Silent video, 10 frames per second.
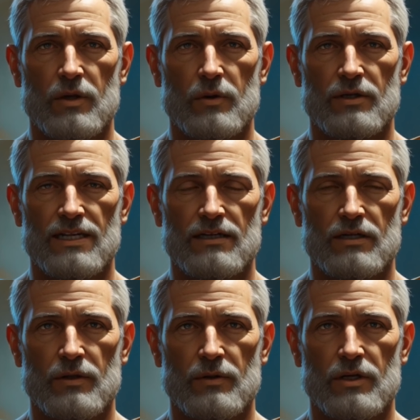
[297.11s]
or that
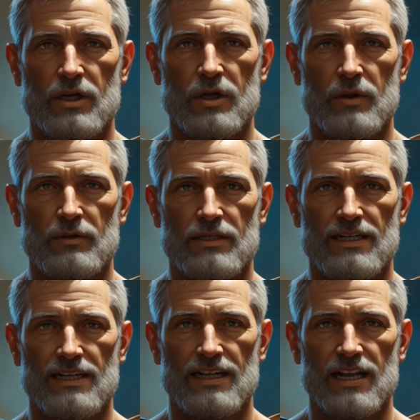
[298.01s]
you
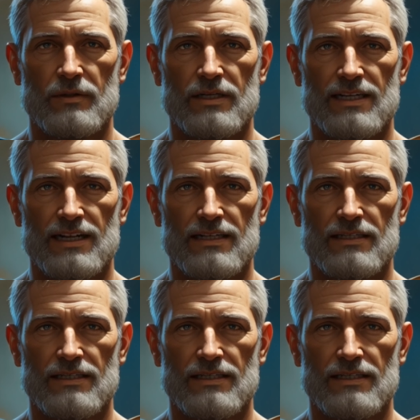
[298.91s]
overthink everything,